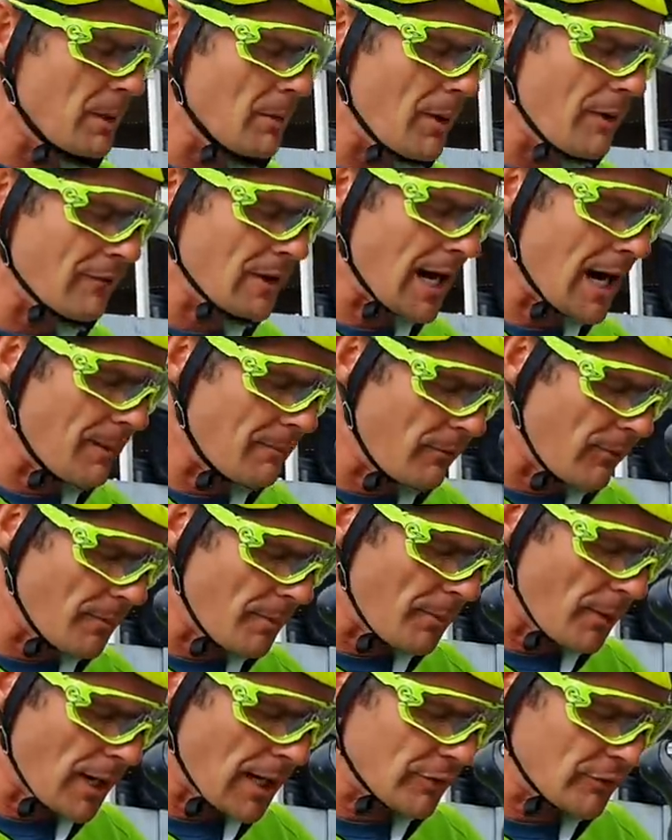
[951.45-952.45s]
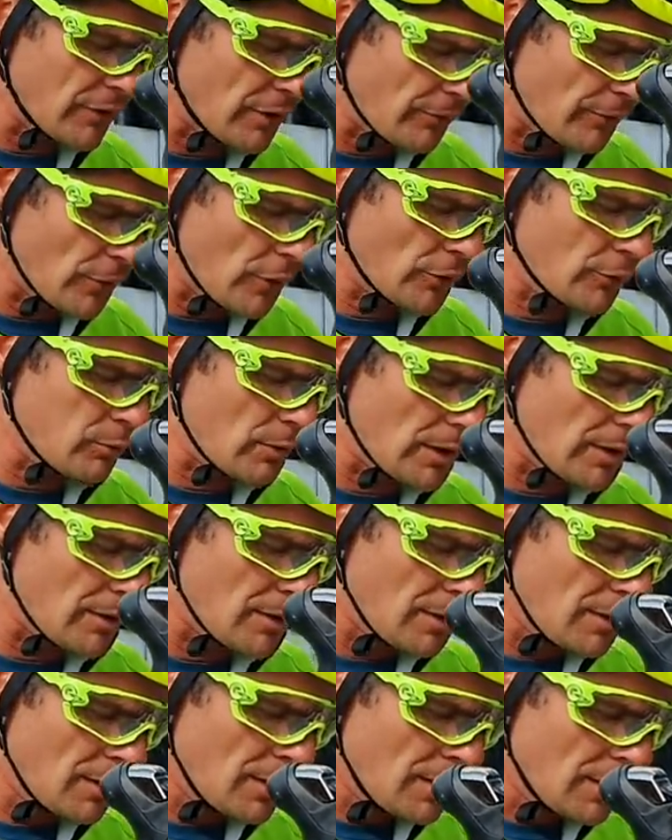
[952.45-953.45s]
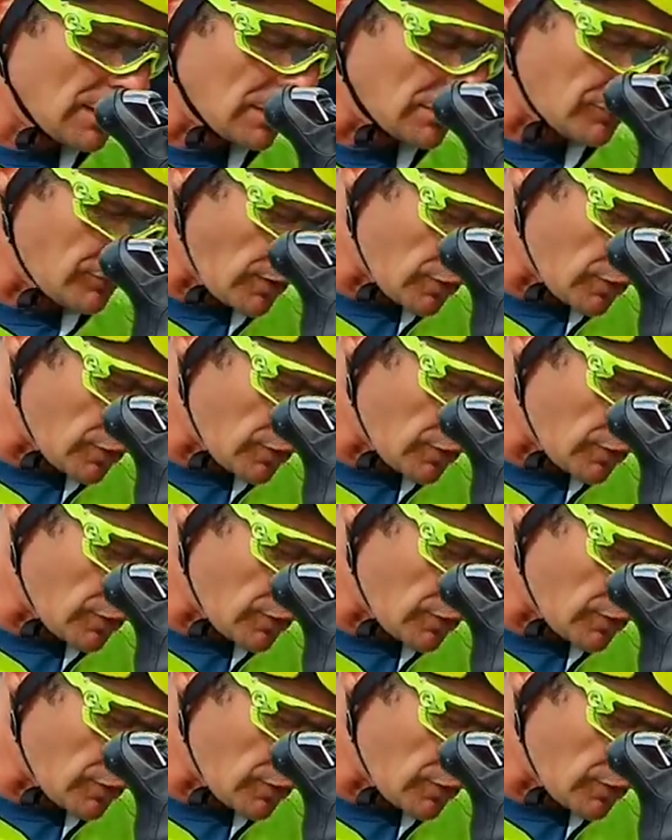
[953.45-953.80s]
have carbon fiber bikes as their first one. Because if I